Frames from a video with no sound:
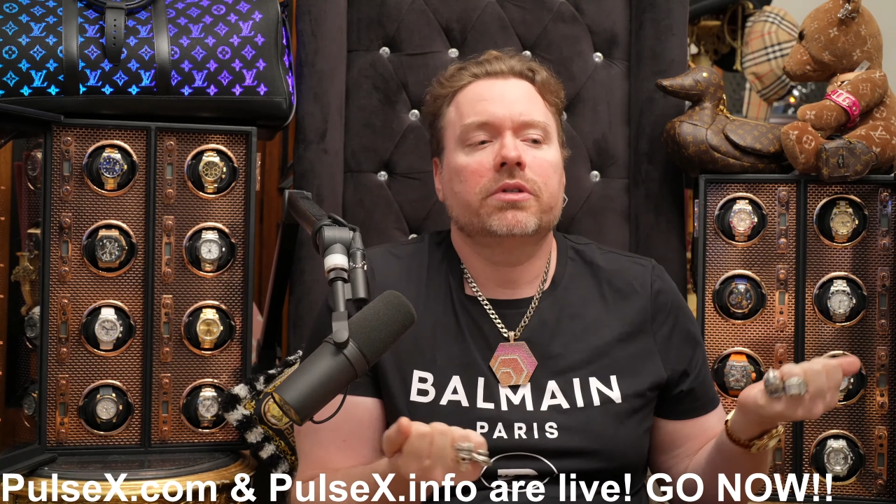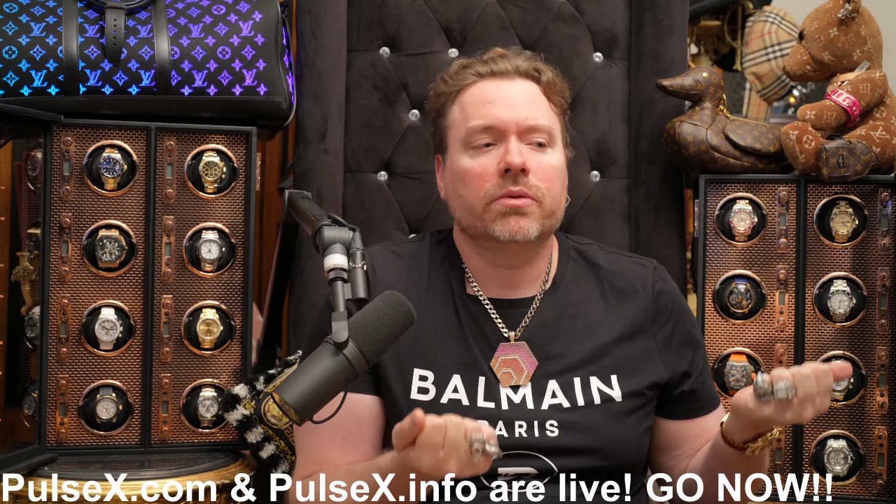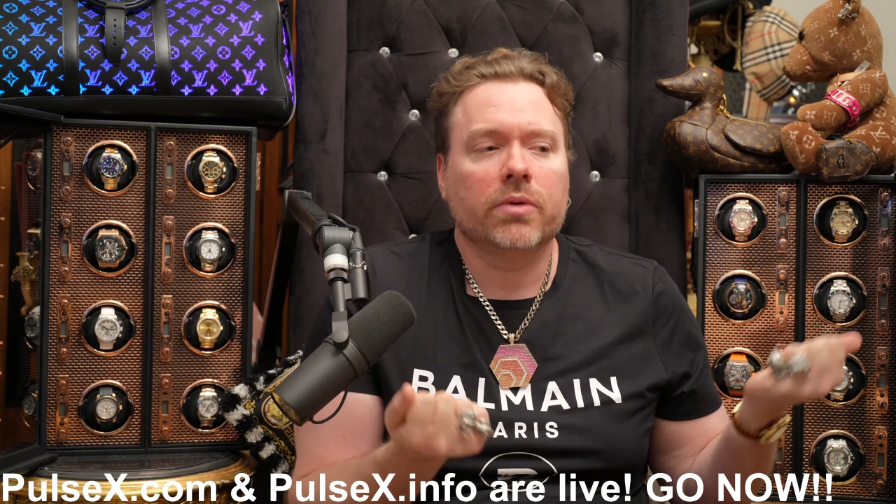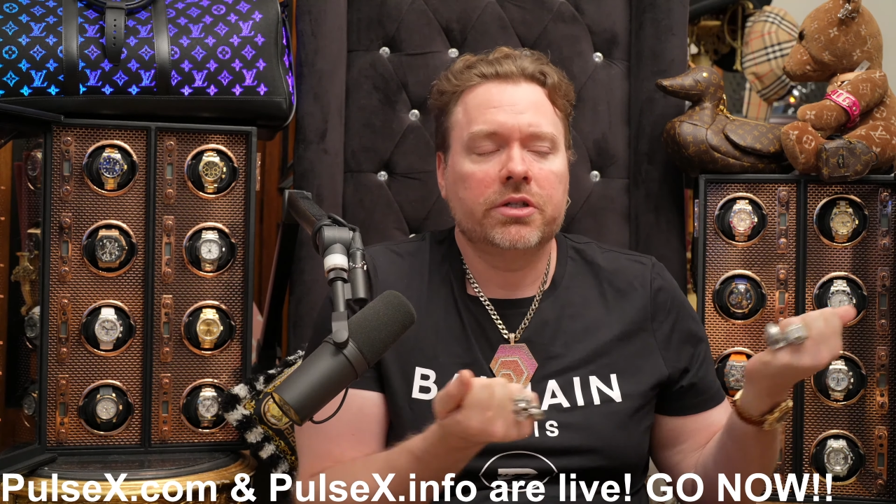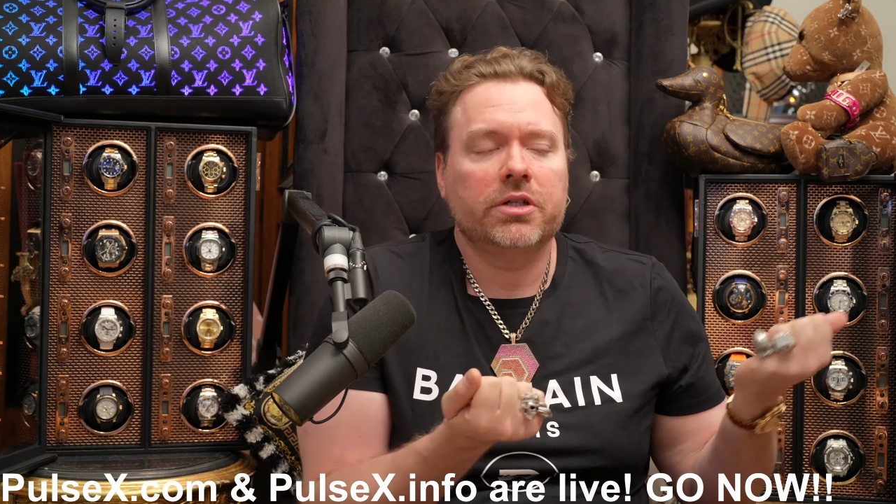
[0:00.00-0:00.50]
a
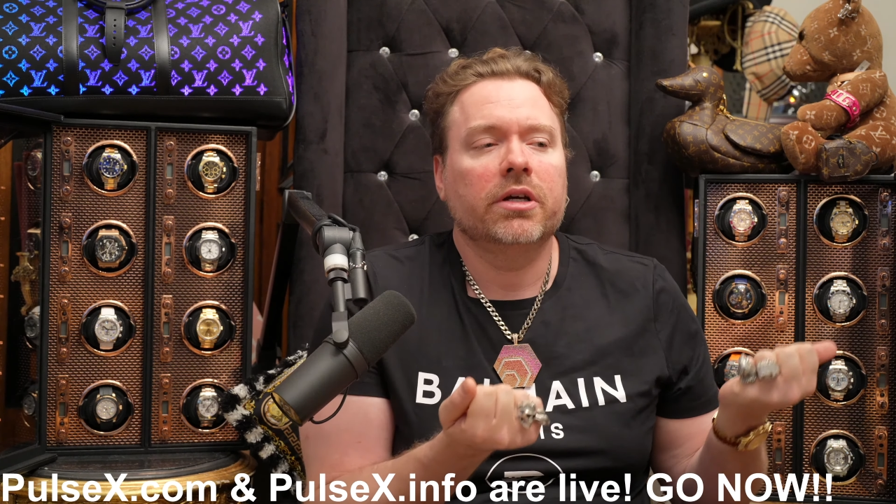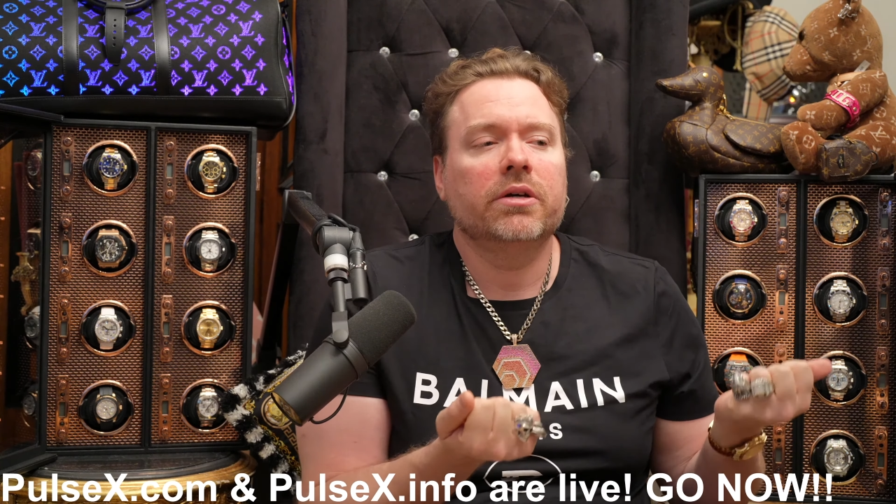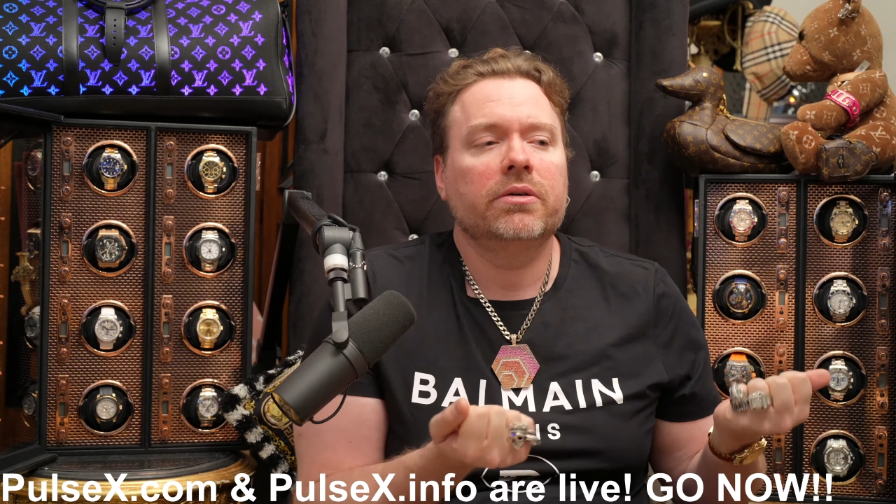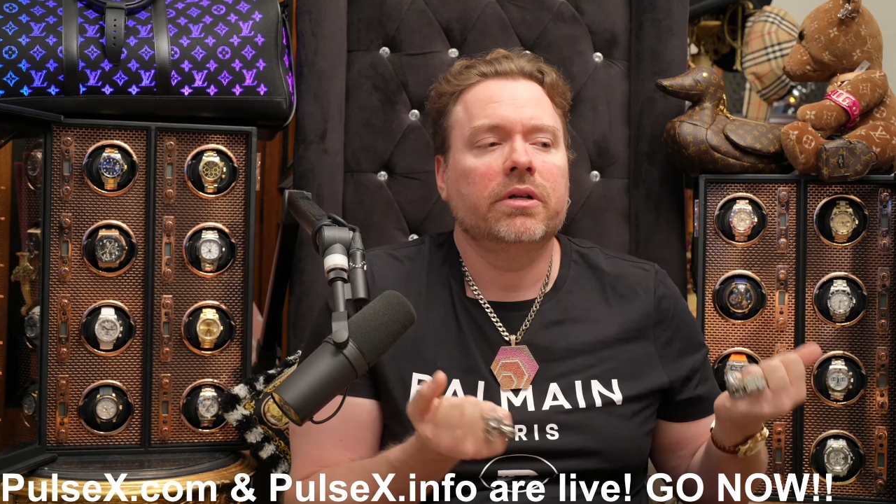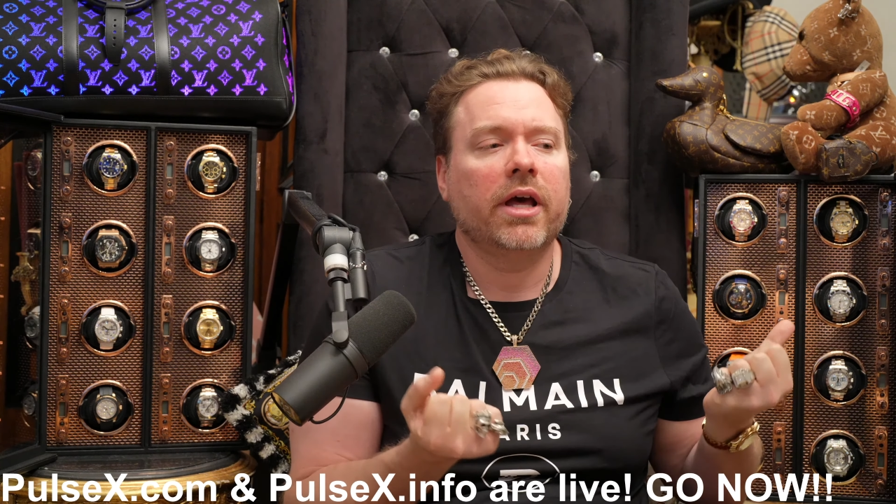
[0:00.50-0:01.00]

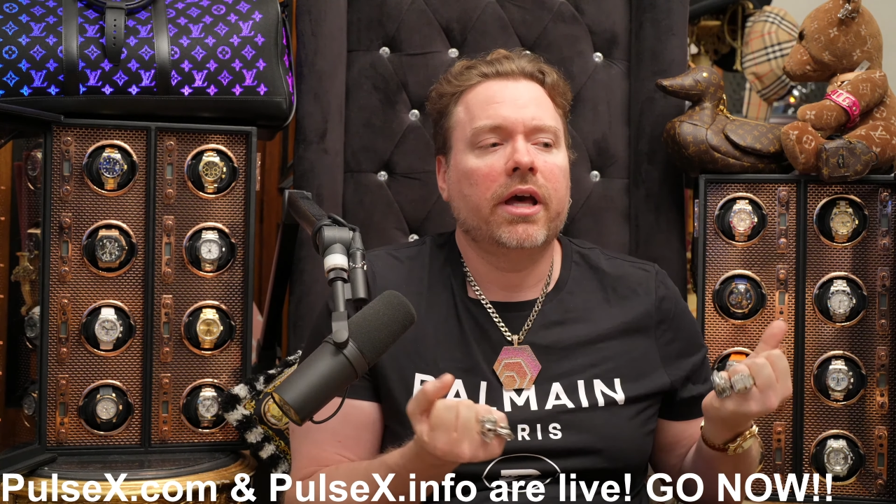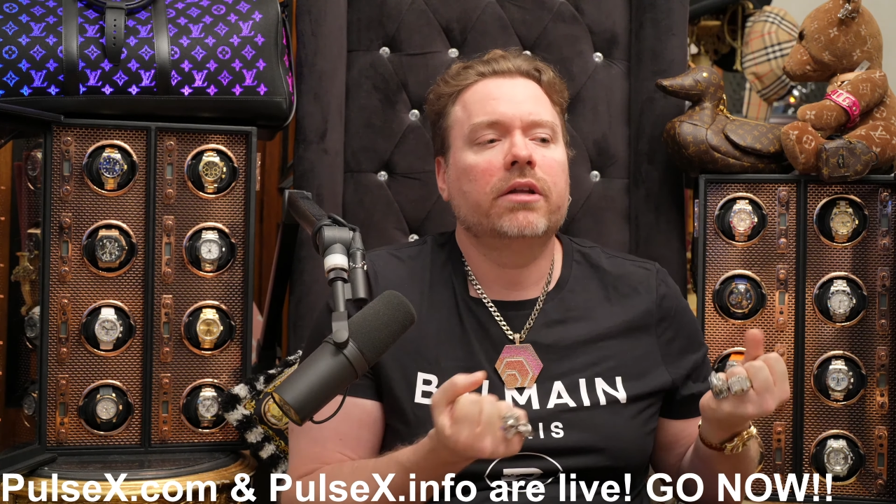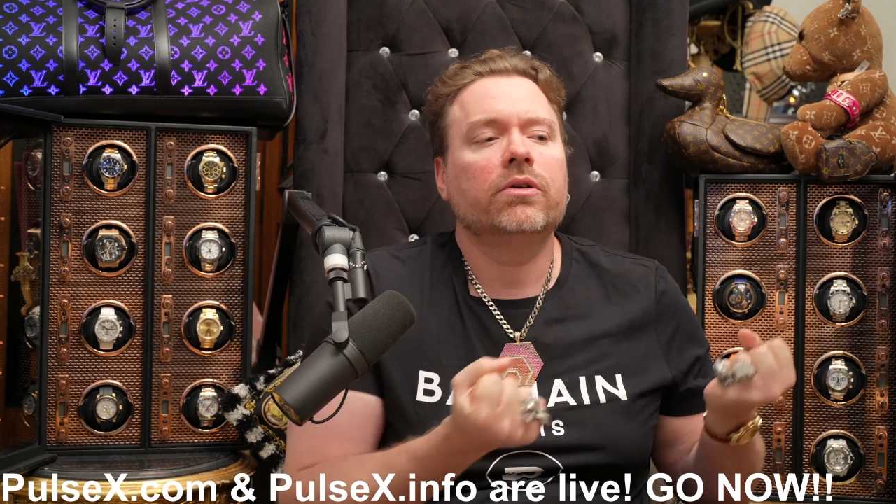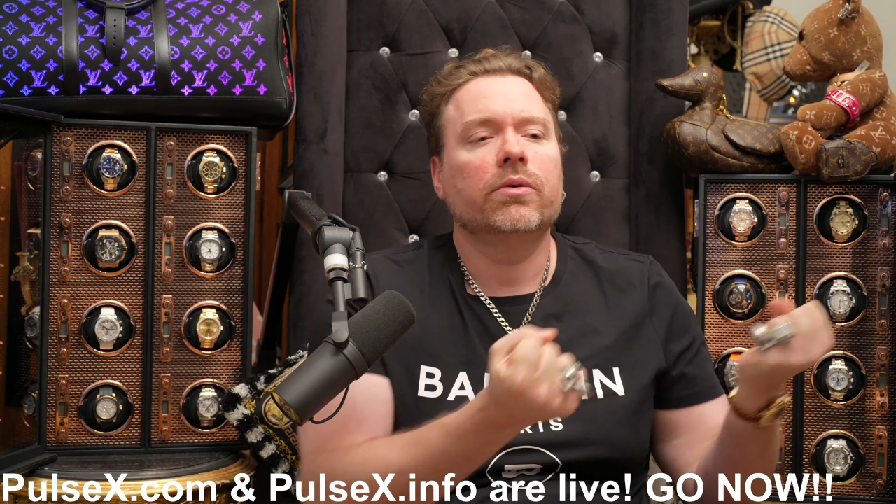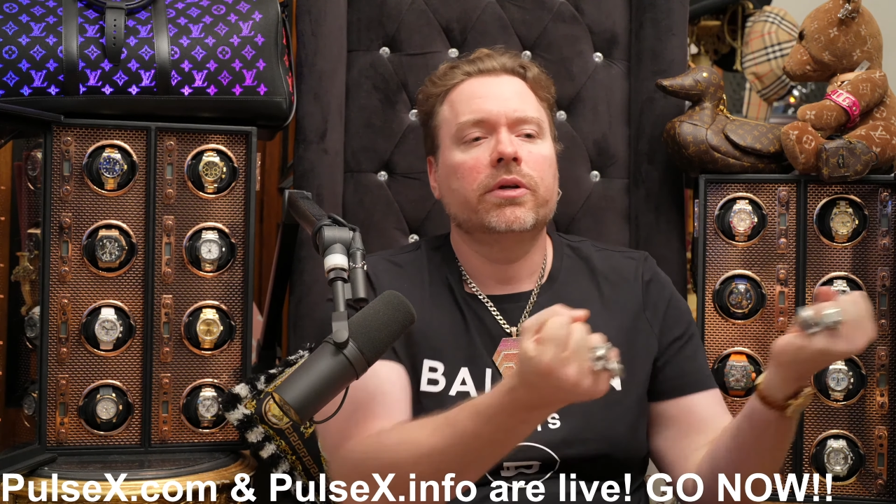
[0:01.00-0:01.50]
ratio and
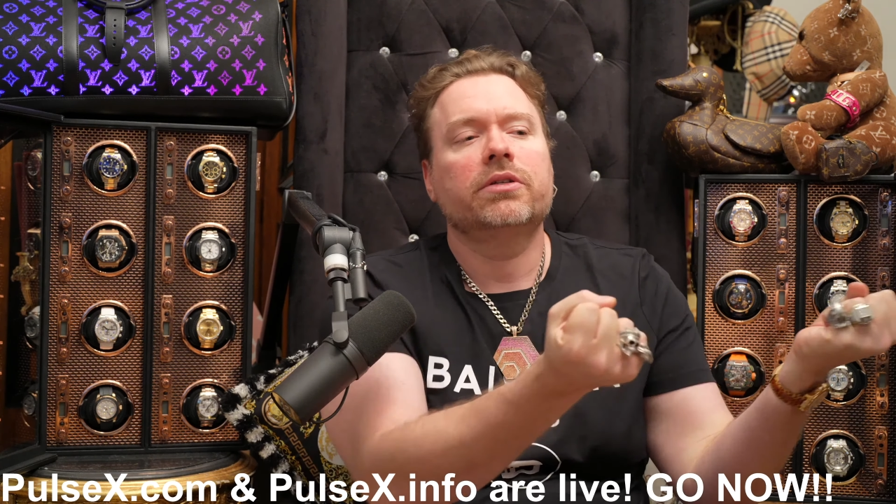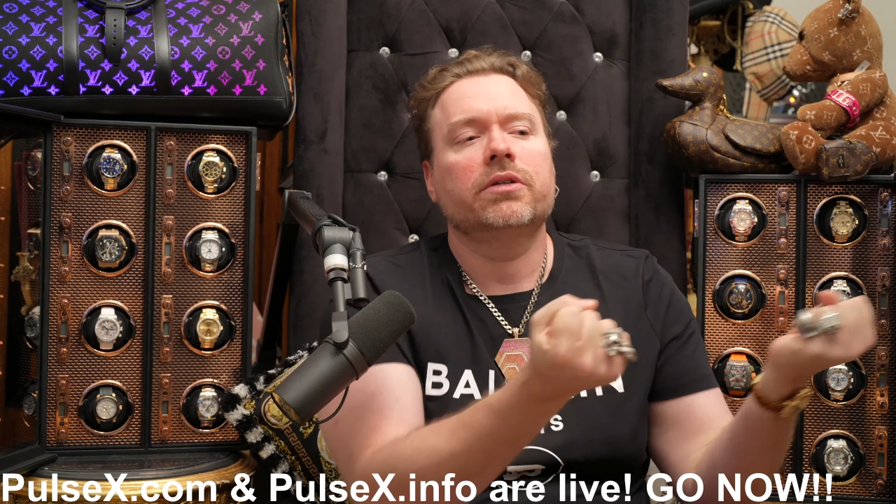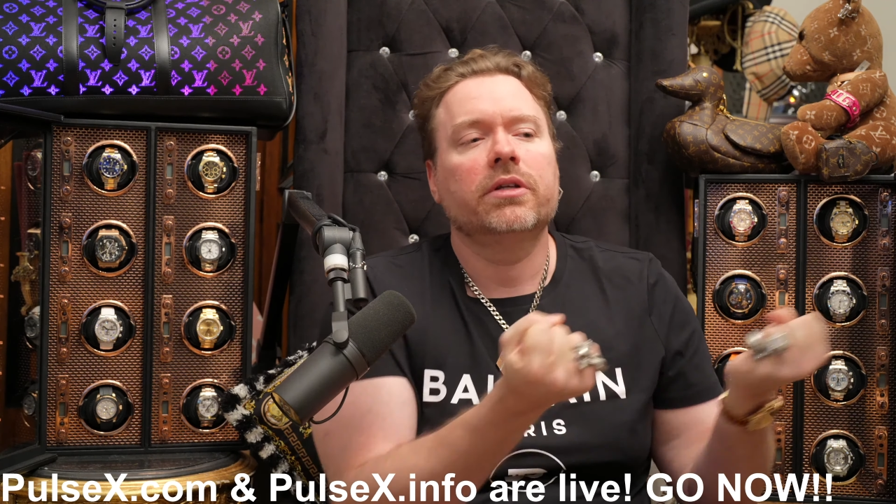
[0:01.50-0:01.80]
add coins